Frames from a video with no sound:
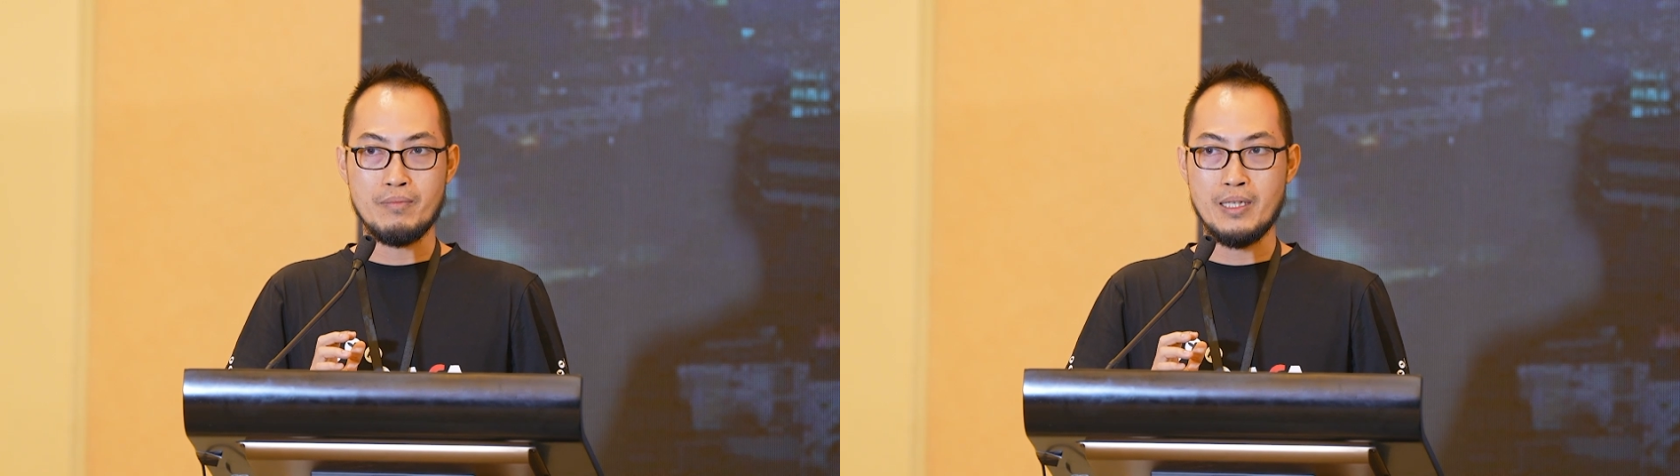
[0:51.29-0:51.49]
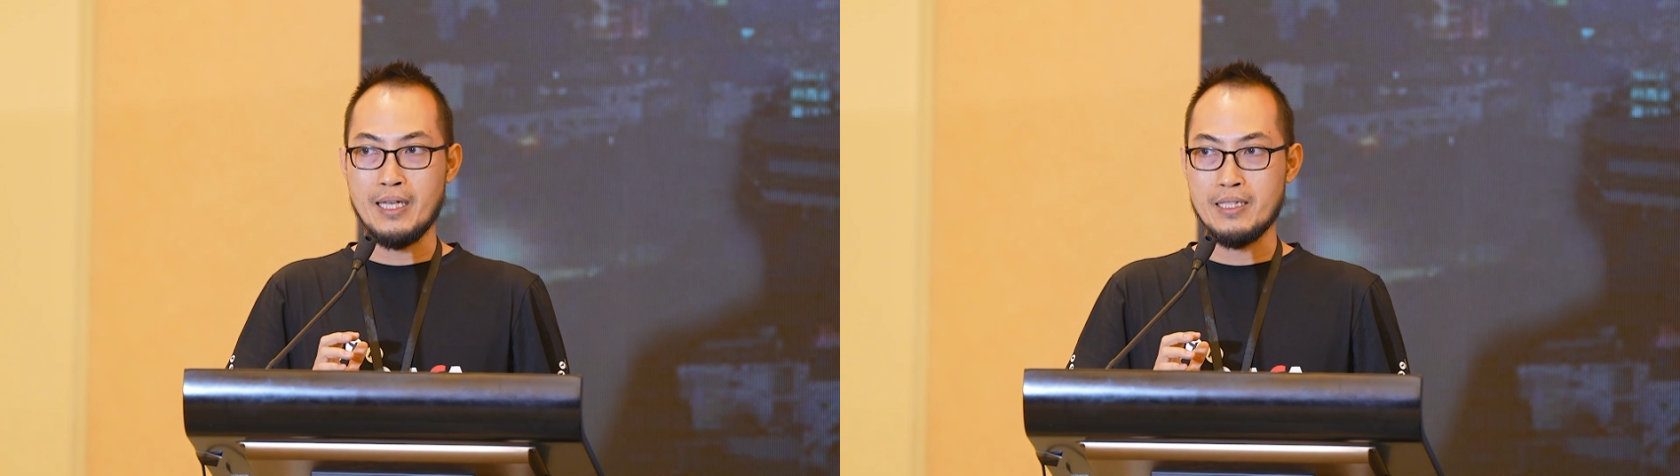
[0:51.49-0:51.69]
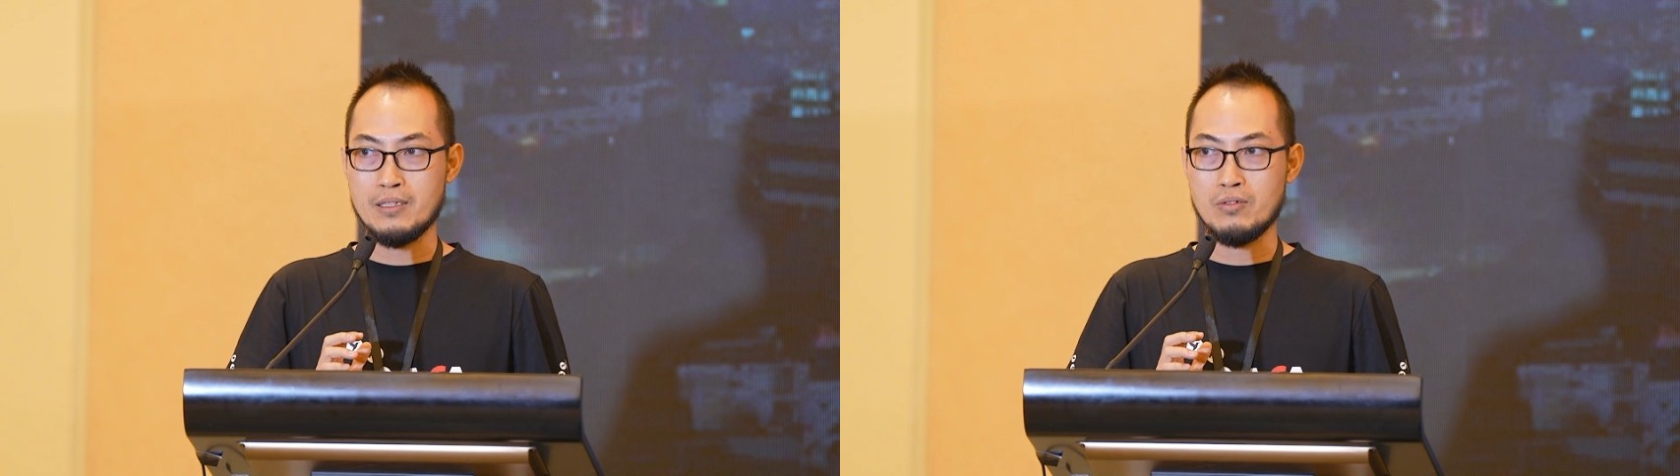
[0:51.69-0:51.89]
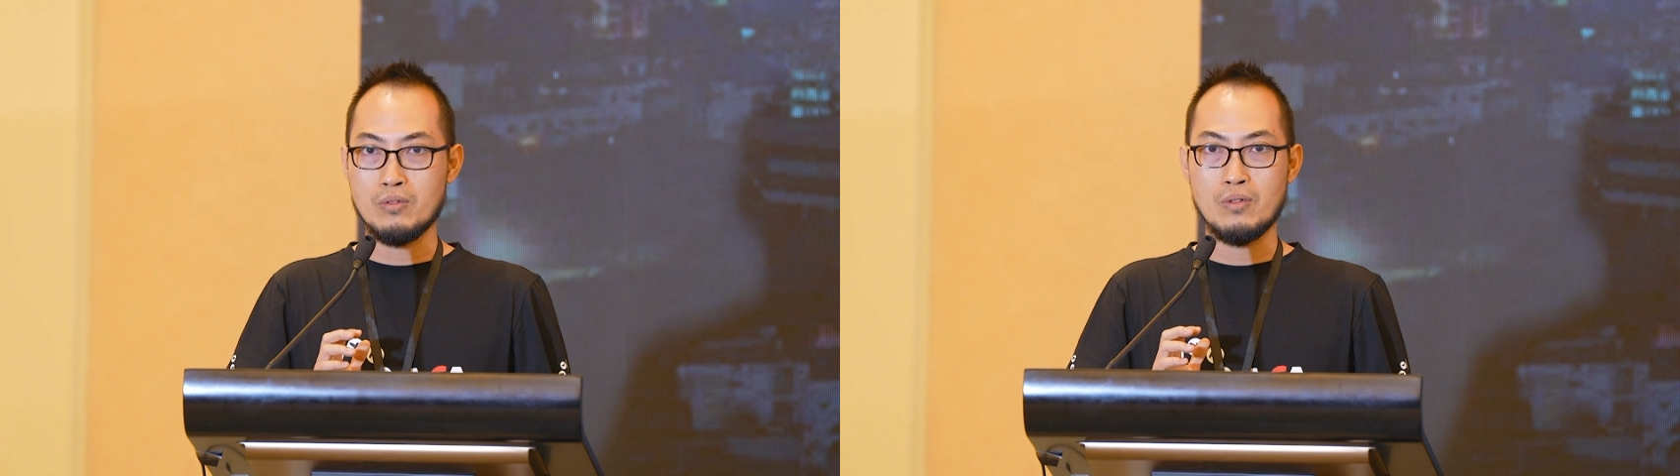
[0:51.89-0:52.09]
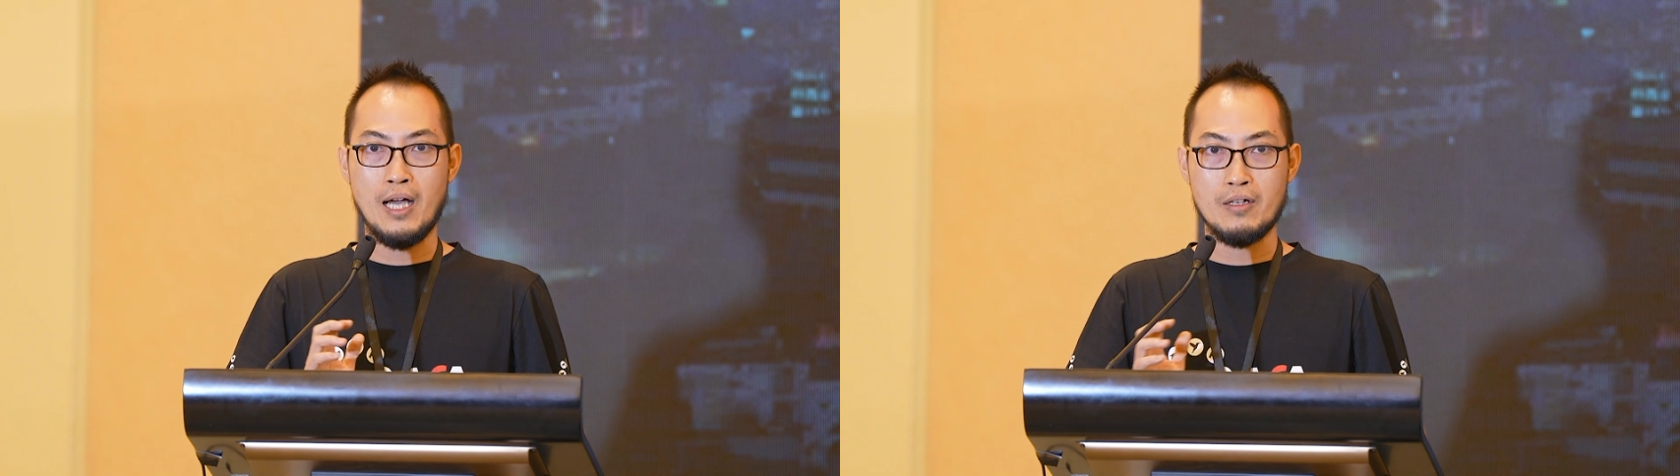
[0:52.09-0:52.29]
get it
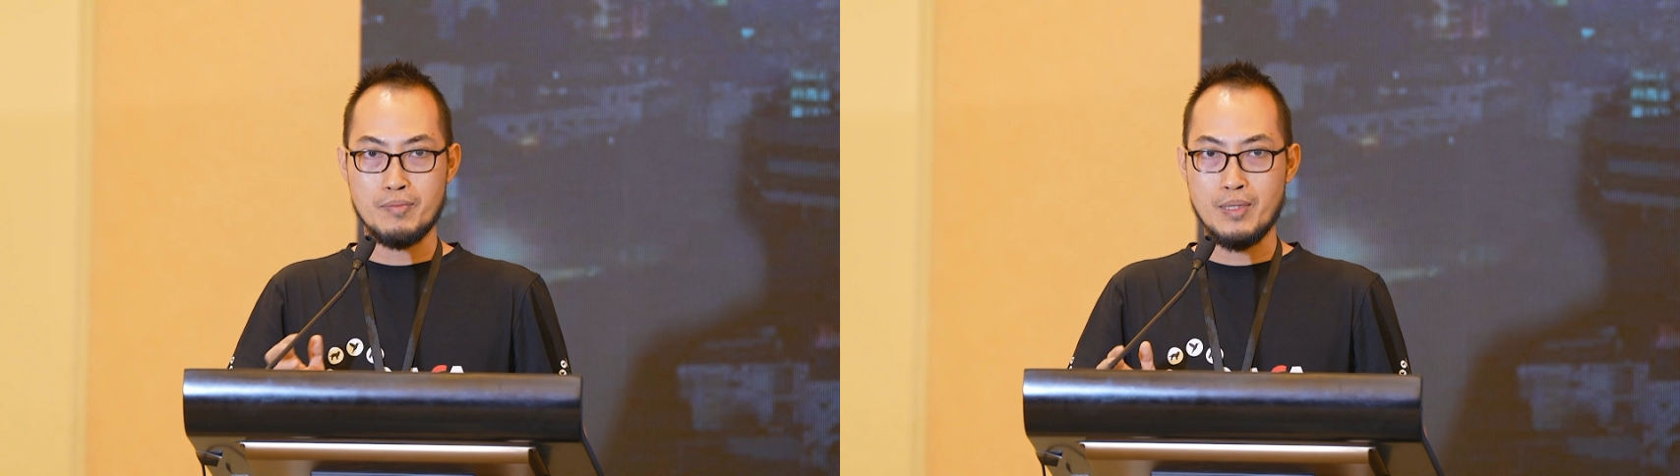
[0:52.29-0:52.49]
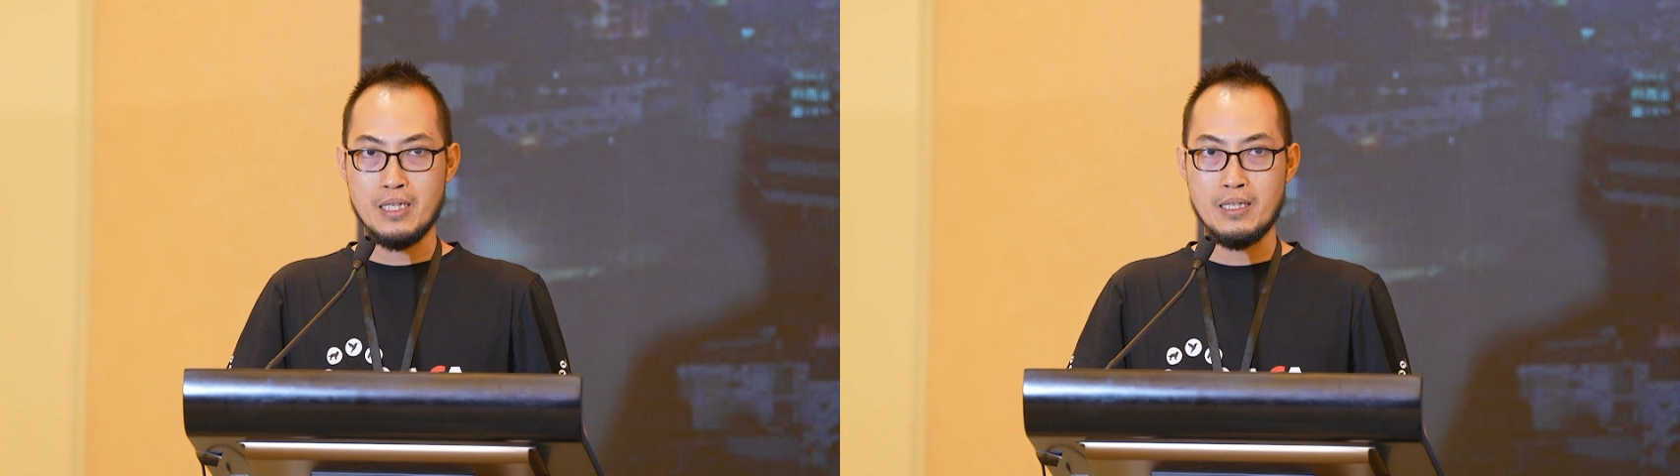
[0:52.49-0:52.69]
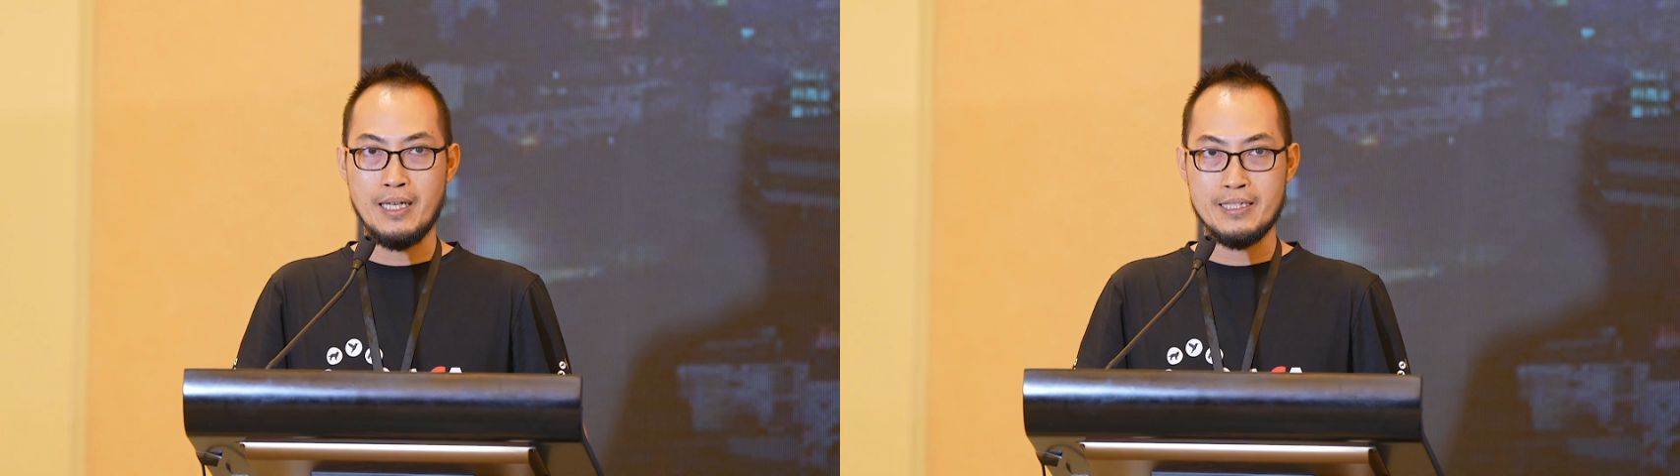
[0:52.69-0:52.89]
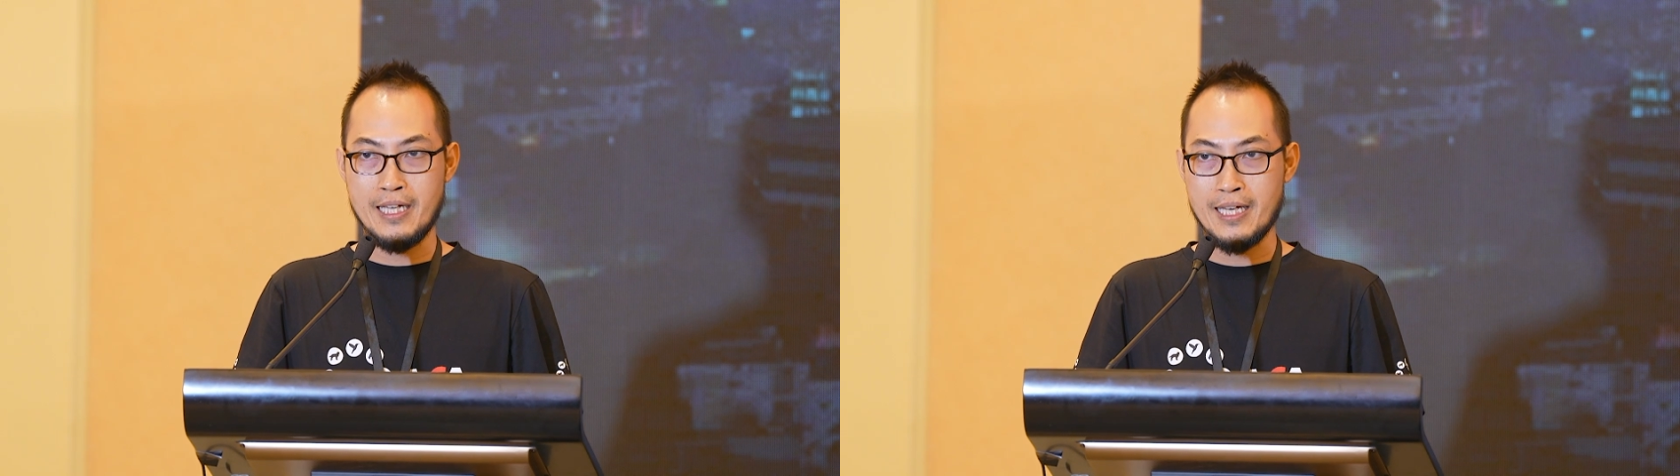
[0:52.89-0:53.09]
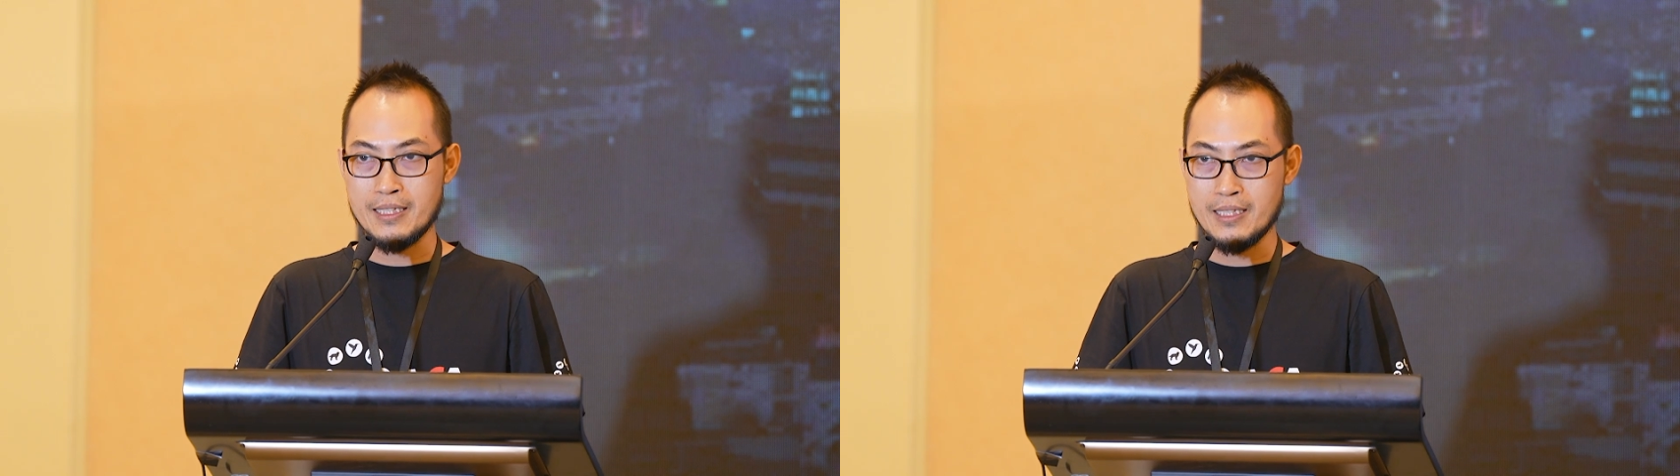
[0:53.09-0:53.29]
to our speaker at the
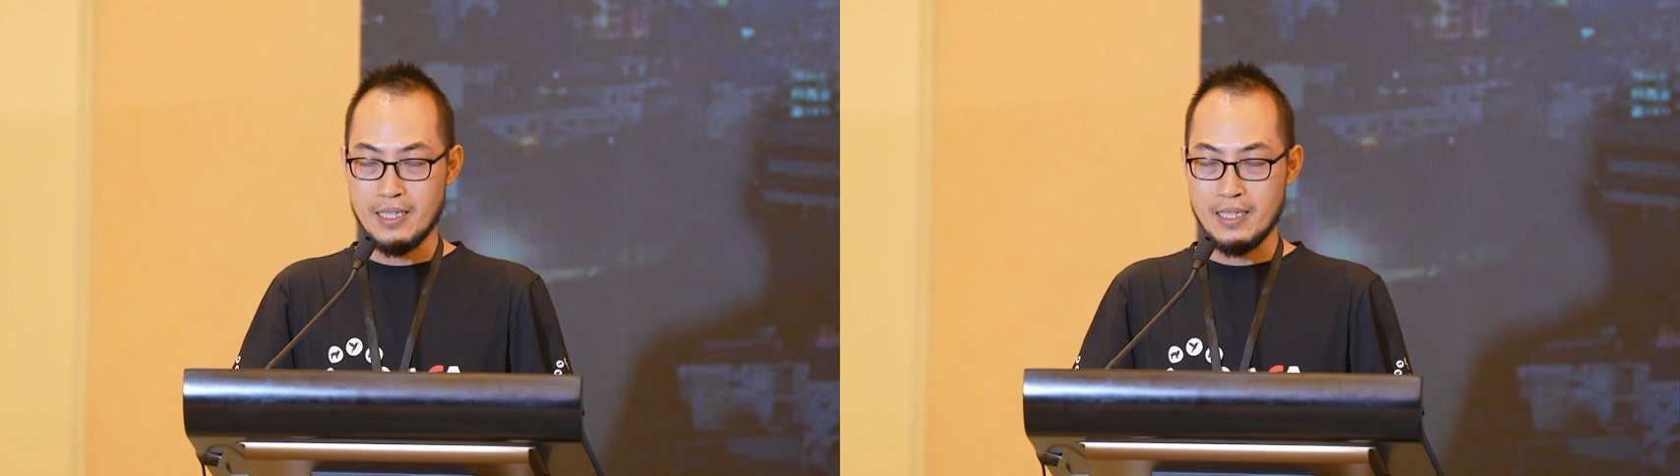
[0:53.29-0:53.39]
end.